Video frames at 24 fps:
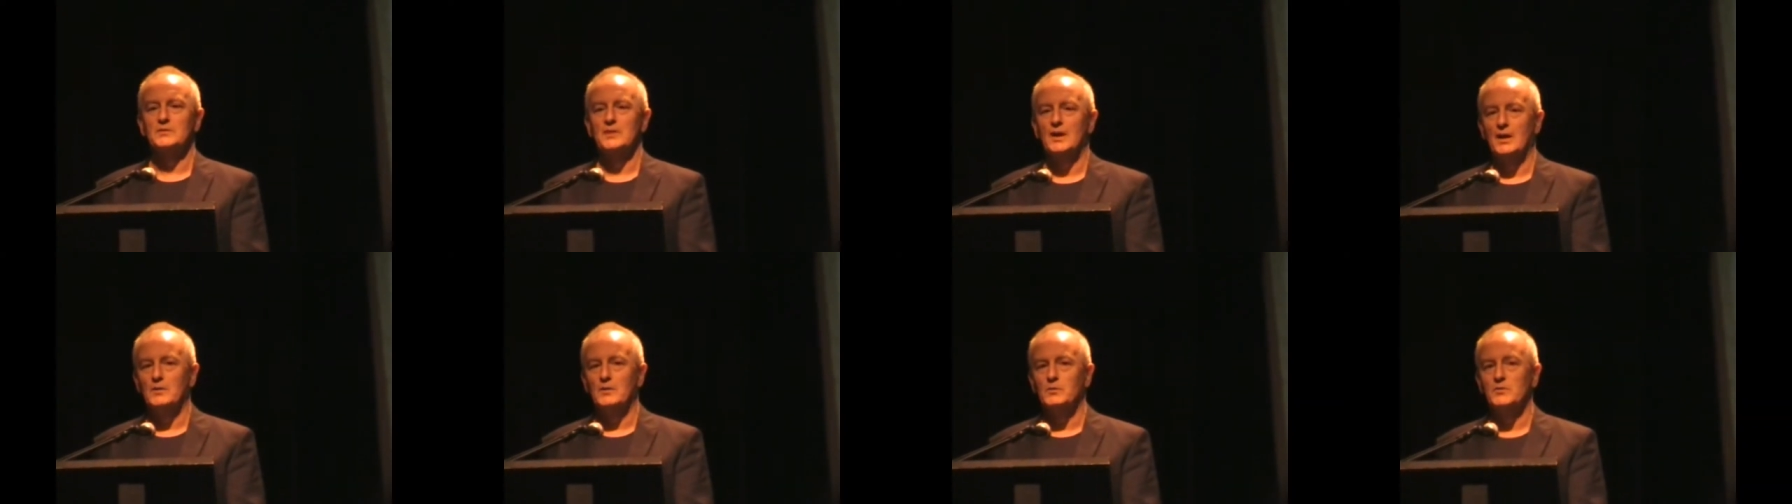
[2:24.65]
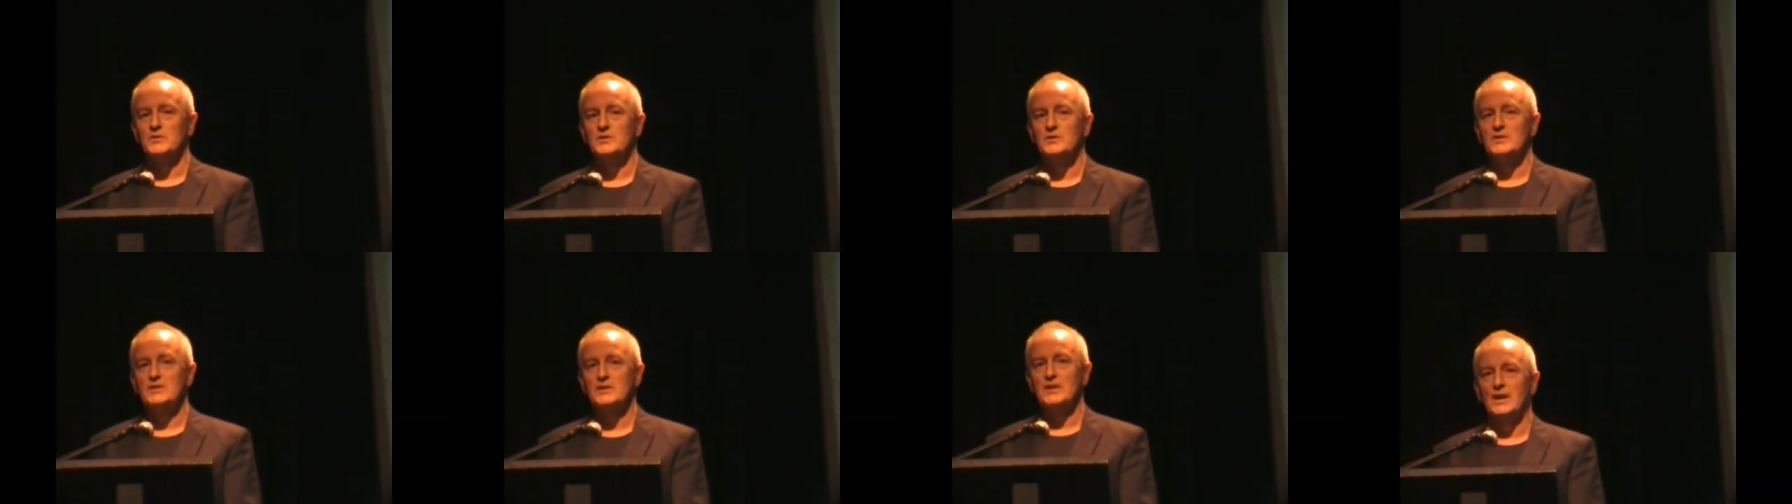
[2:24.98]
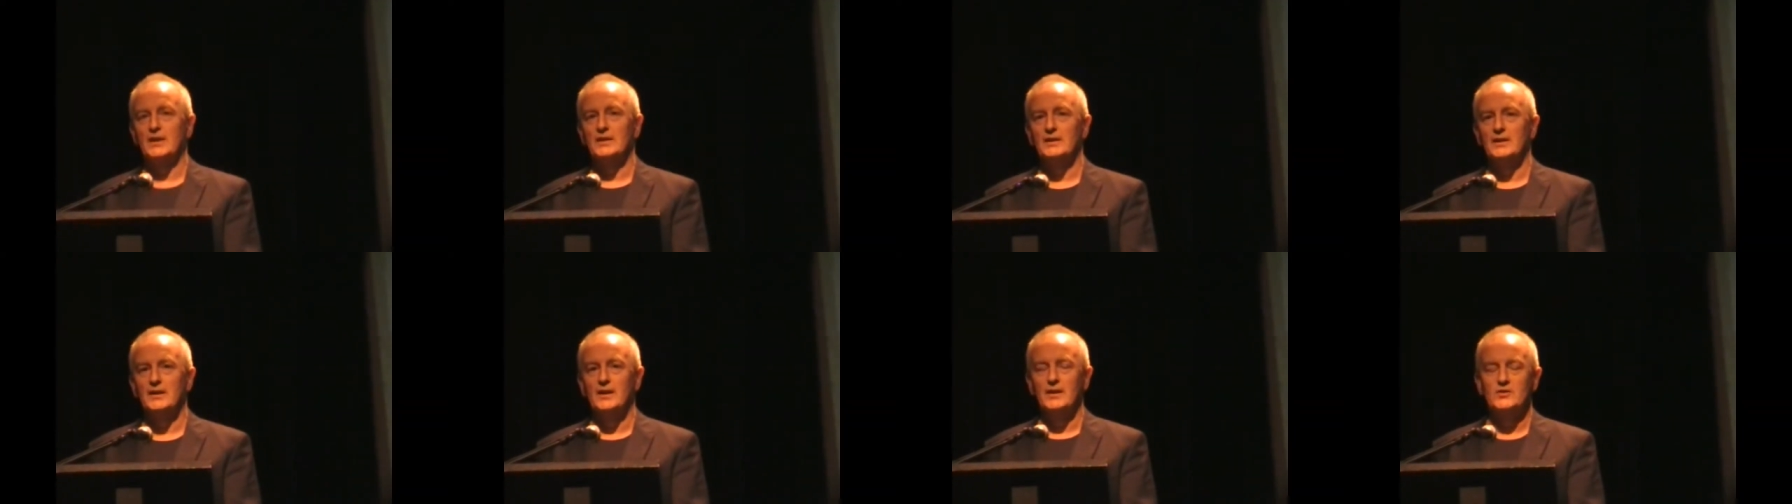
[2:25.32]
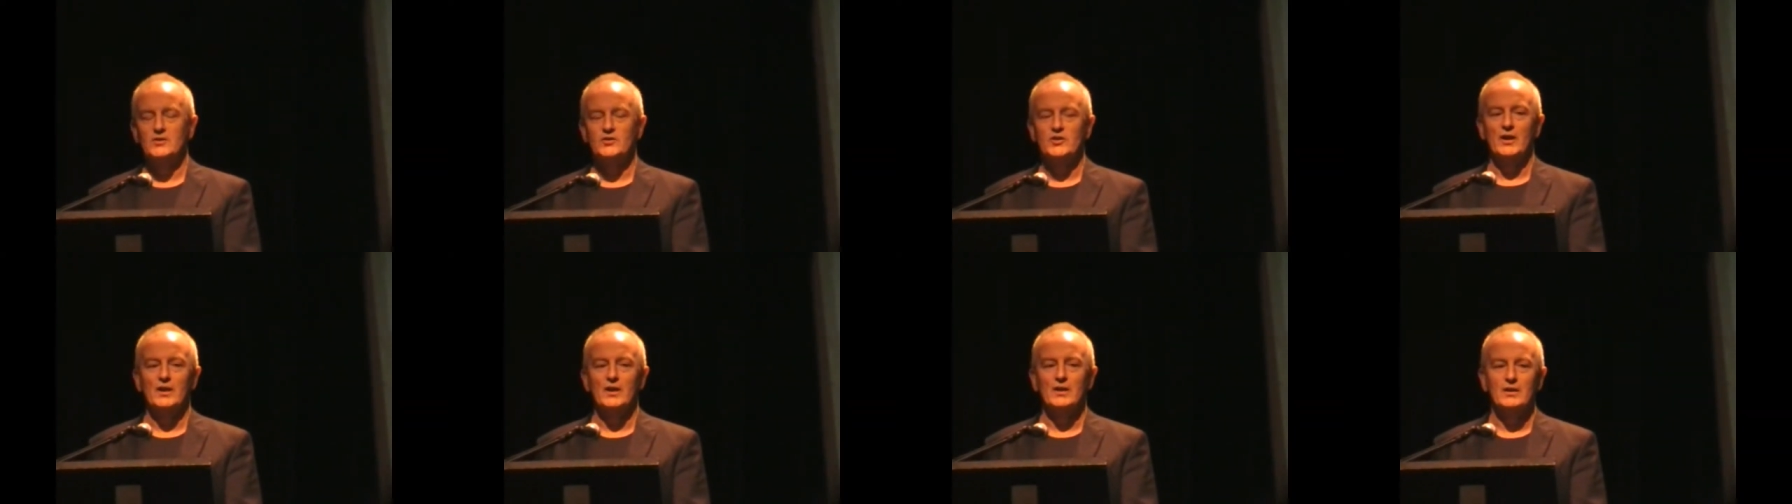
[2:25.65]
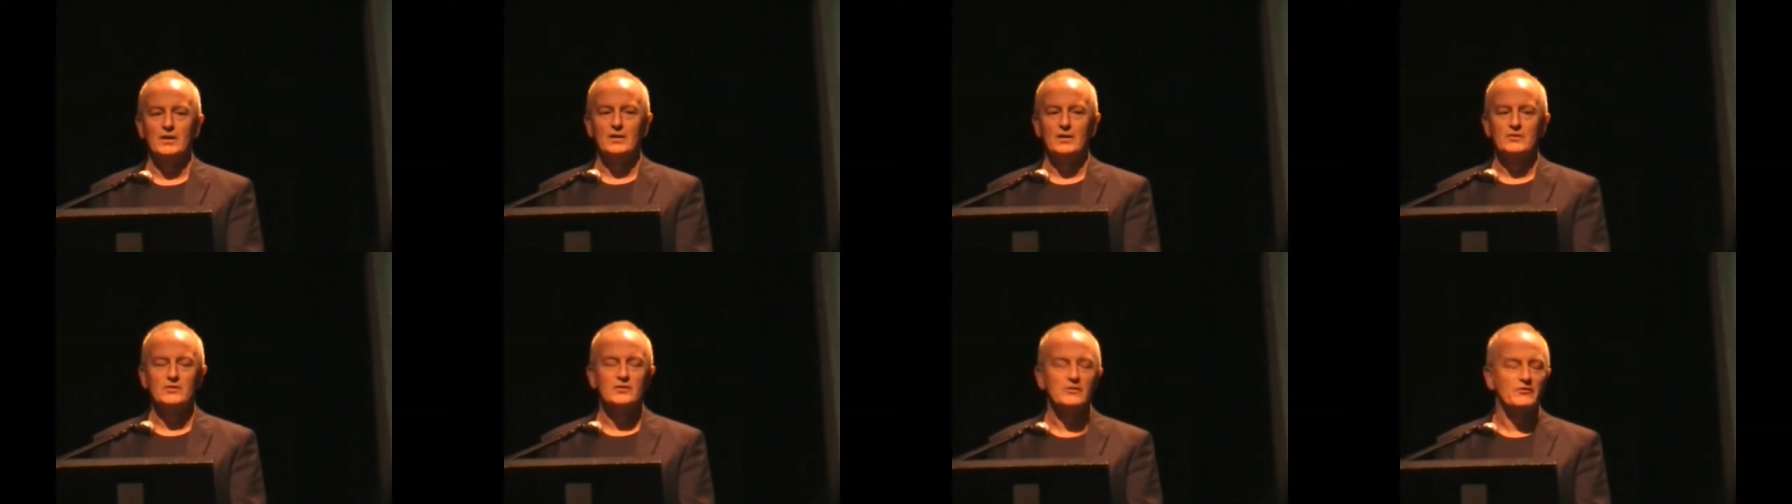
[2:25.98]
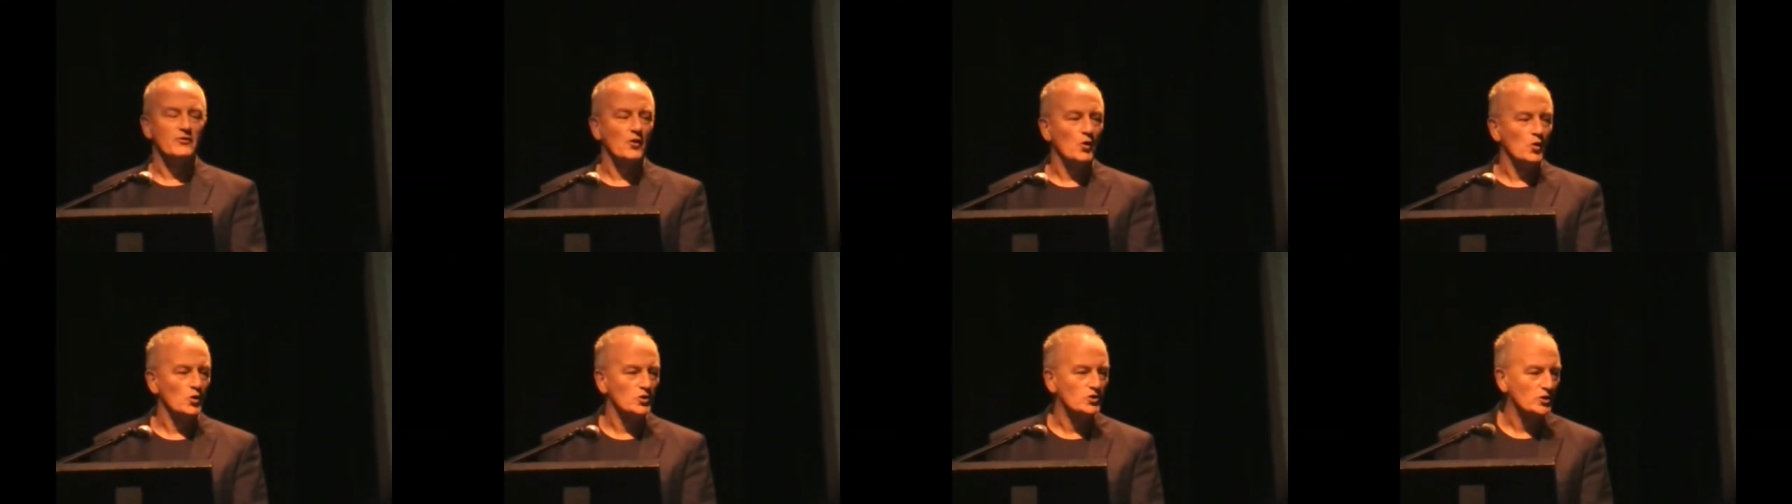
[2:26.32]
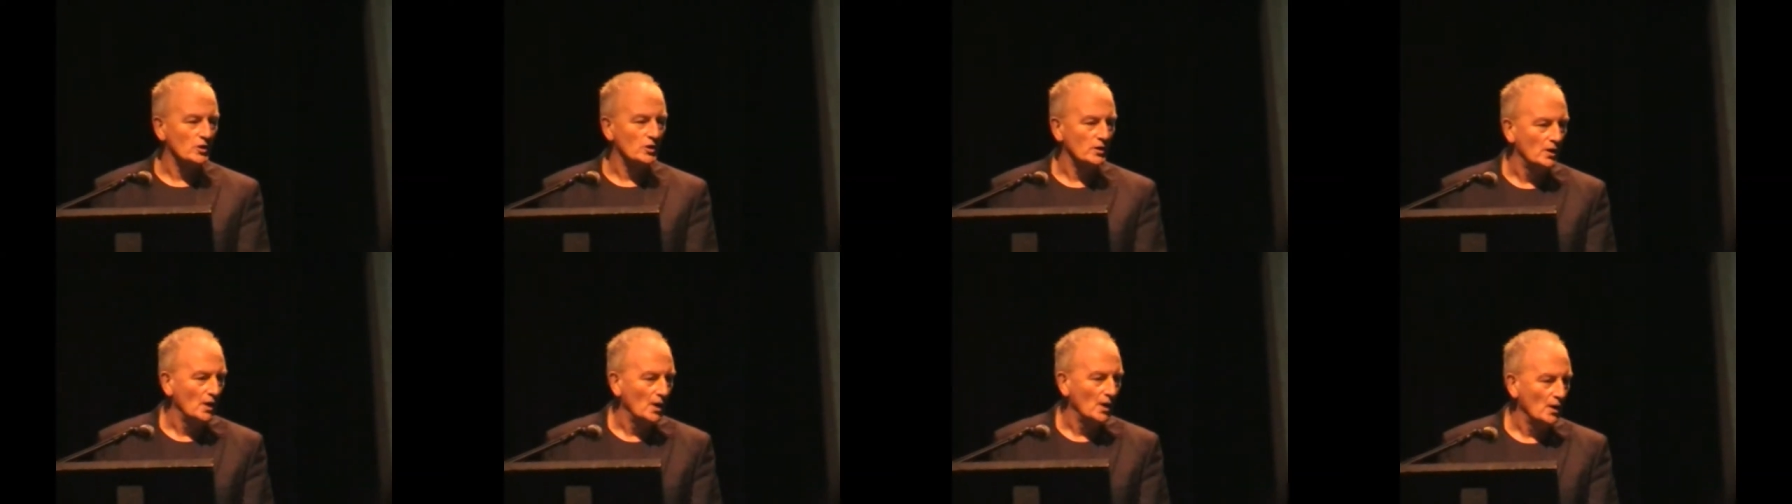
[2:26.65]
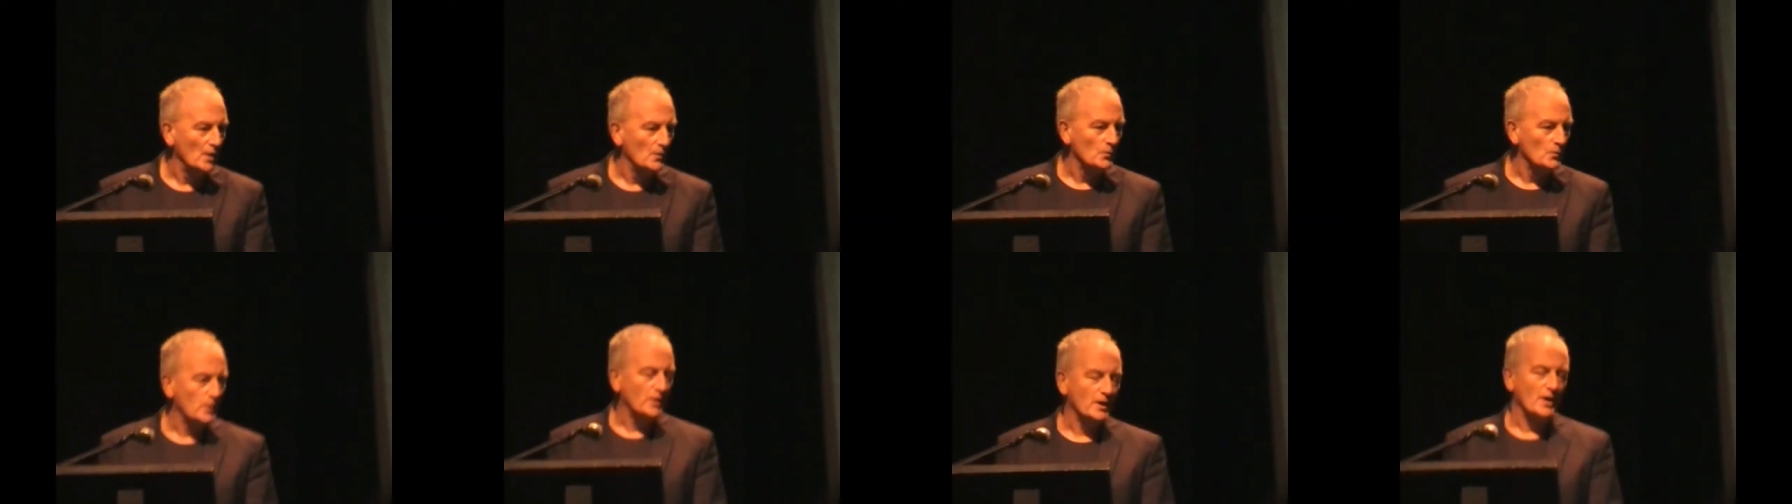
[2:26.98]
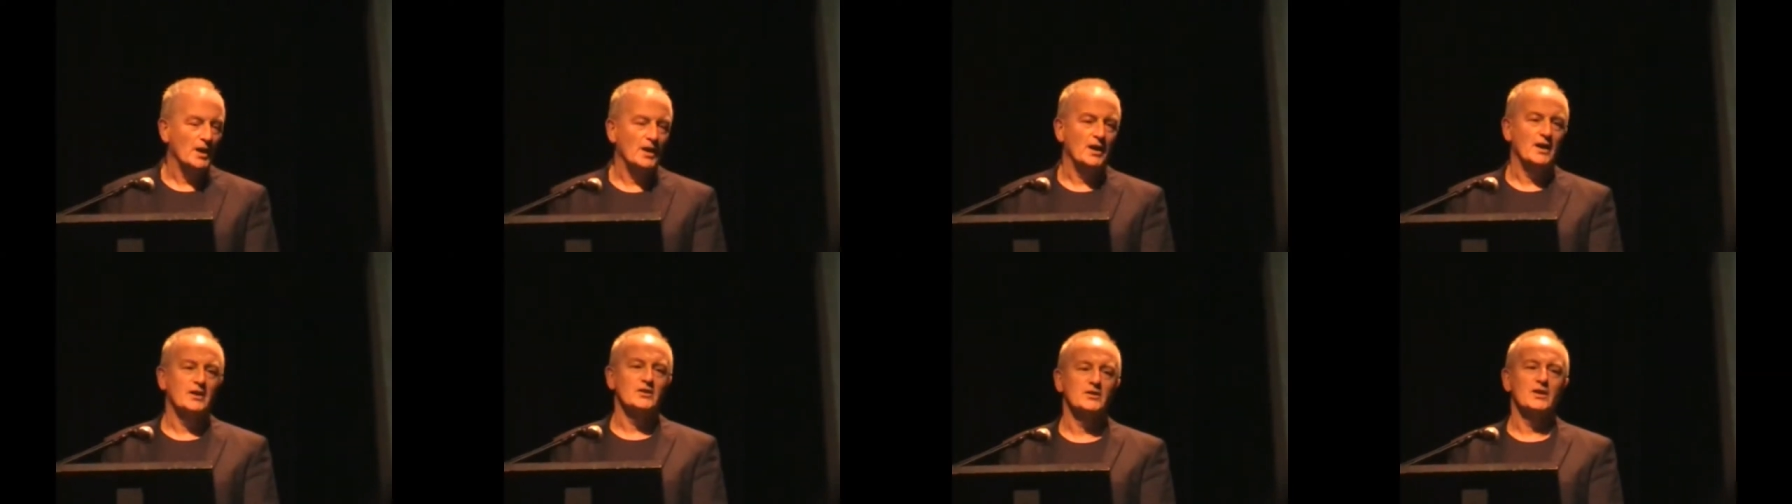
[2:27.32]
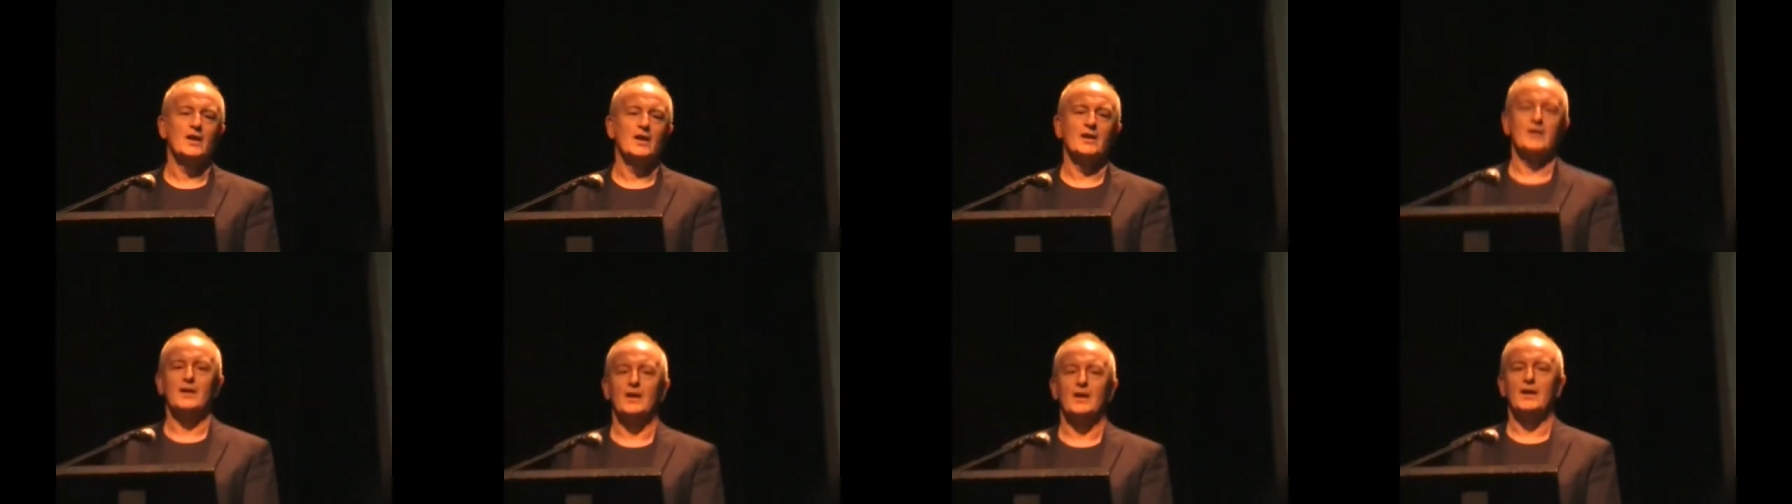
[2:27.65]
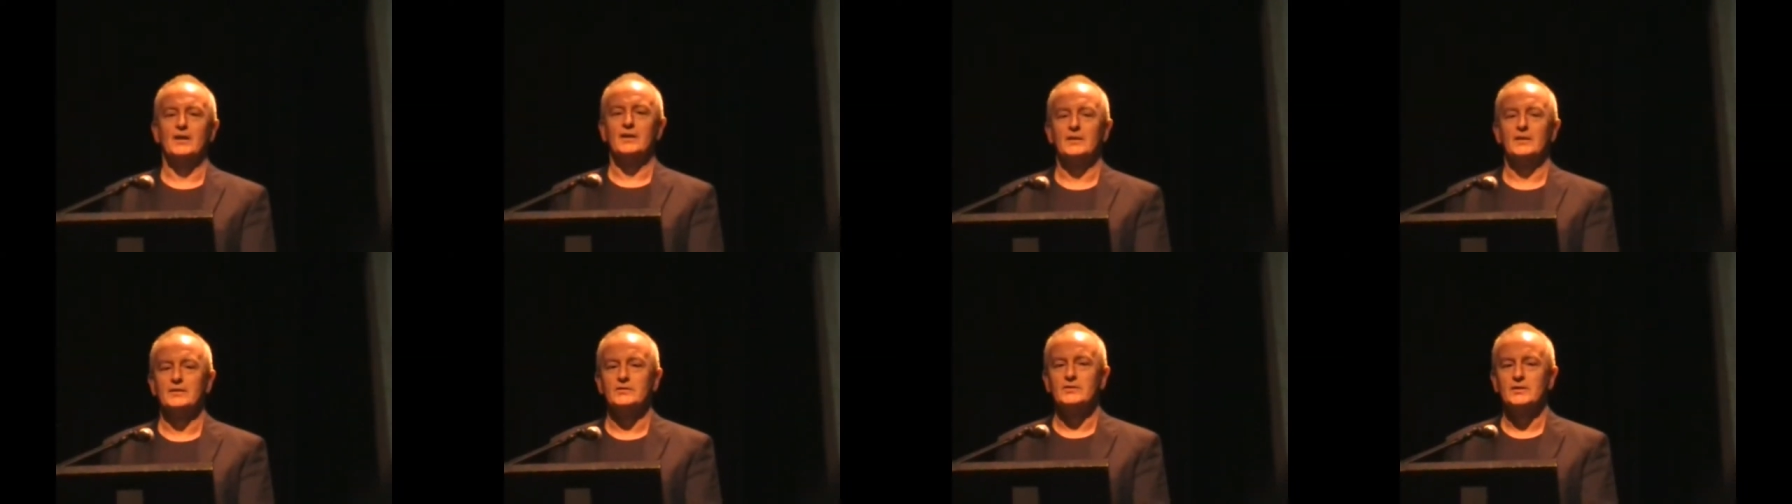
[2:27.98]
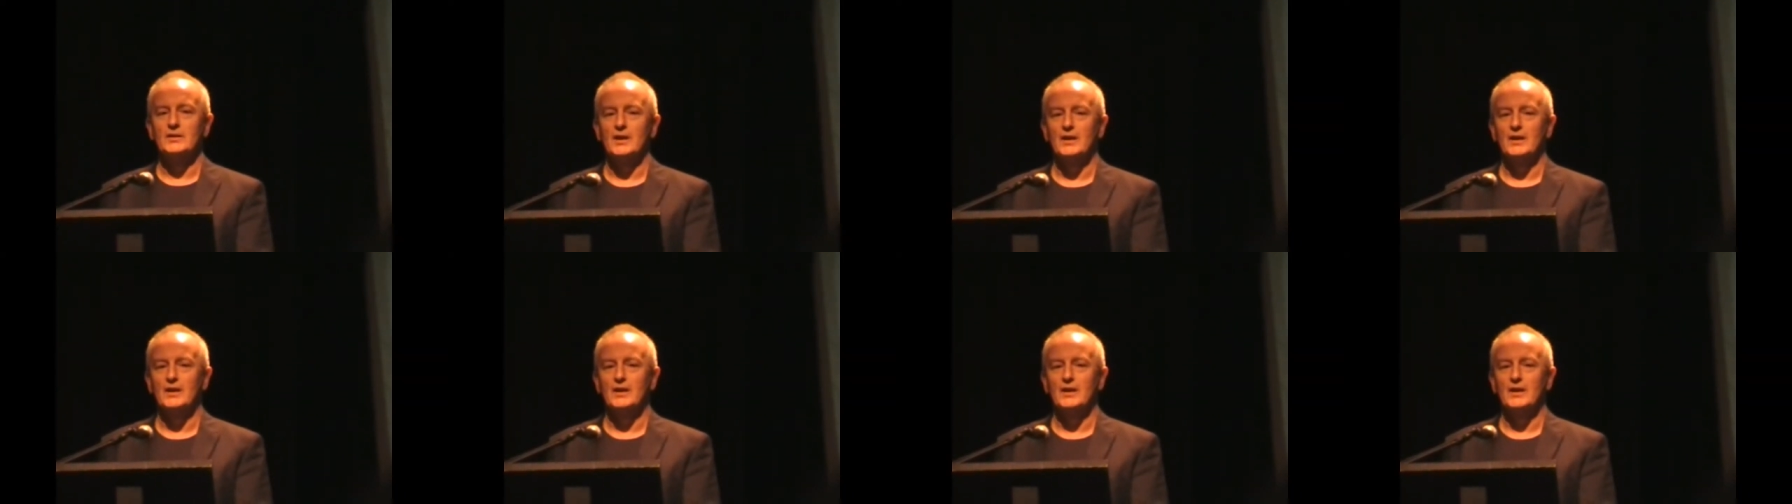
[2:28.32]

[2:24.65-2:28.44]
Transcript: I wouldn't say that I share her devotion, but I